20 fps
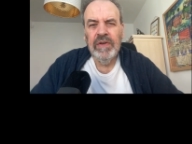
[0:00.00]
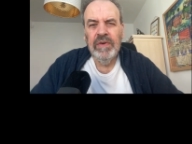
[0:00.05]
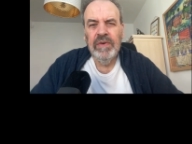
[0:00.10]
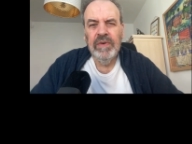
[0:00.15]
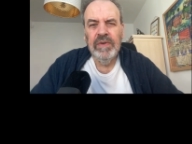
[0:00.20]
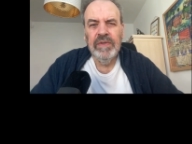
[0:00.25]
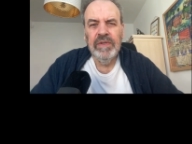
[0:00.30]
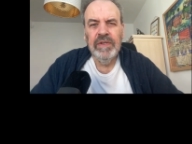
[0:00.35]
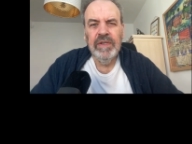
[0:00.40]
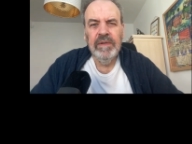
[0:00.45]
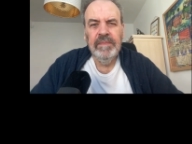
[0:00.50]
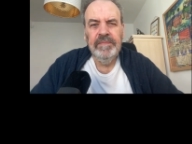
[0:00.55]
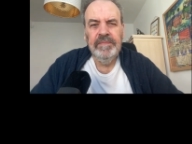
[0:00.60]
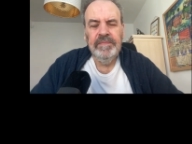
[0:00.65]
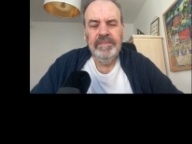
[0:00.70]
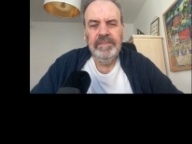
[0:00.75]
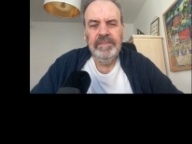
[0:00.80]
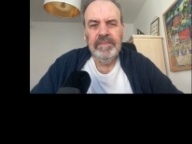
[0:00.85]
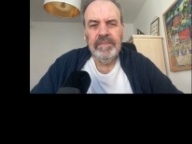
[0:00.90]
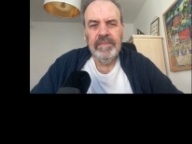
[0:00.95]
Codes.
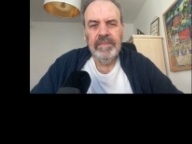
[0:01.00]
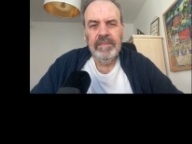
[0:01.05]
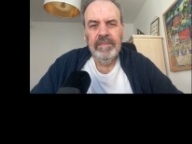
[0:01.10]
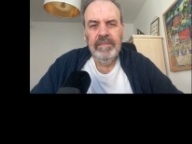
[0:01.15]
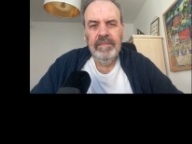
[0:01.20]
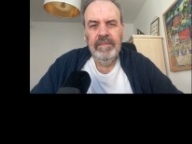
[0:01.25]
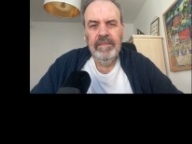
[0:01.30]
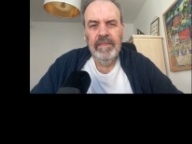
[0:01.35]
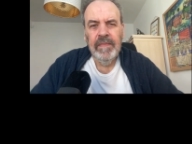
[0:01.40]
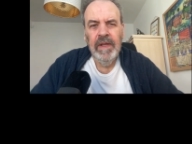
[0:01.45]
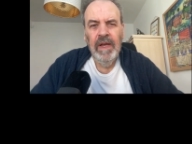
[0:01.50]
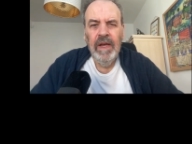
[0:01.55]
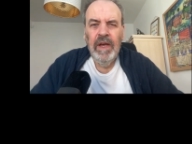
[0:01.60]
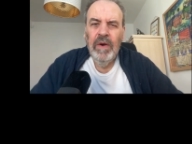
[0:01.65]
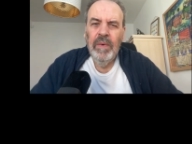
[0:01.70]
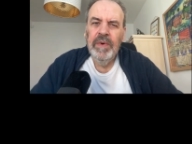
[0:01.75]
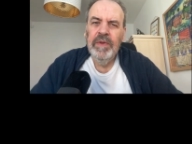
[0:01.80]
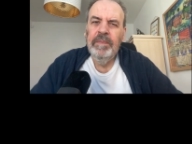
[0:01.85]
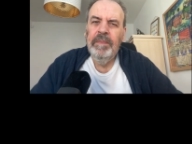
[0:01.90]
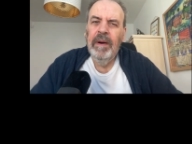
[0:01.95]

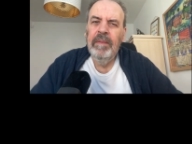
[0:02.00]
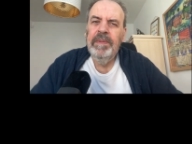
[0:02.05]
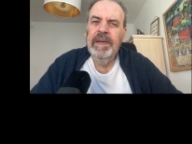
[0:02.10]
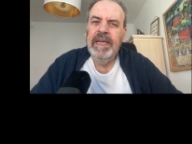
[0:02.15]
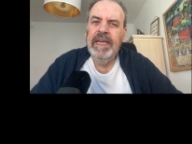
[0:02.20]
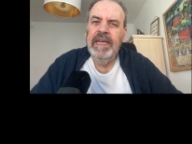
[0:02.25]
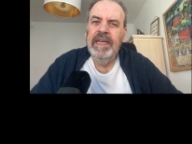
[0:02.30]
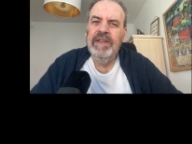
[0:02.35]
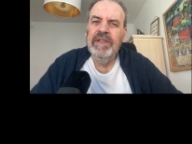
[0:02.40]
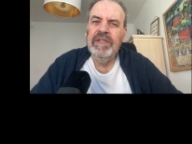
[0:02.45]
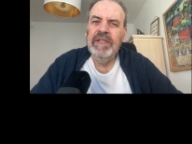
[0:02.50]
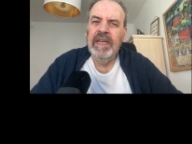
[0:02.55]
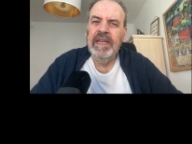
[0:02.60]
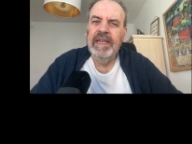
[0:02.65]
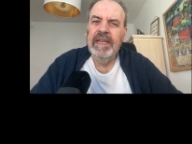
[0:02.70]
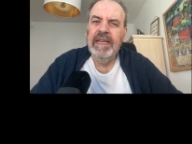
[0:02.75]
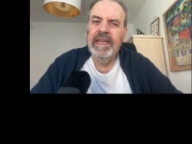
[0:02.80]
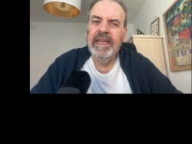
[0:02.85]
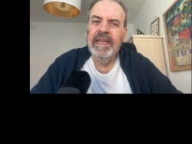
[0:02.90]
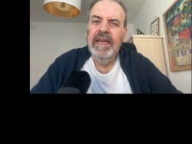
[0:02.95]
With public key
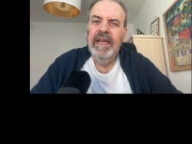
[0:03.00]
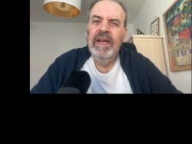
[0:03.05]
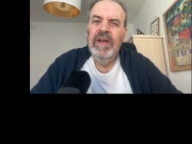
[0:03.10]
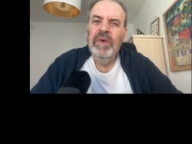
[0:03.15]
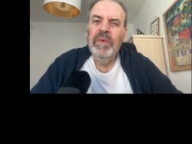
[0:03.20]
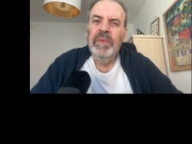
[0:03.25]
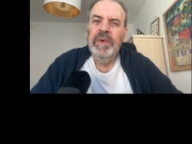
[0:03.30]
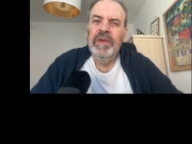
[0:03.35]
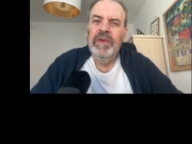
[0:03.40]
signing, we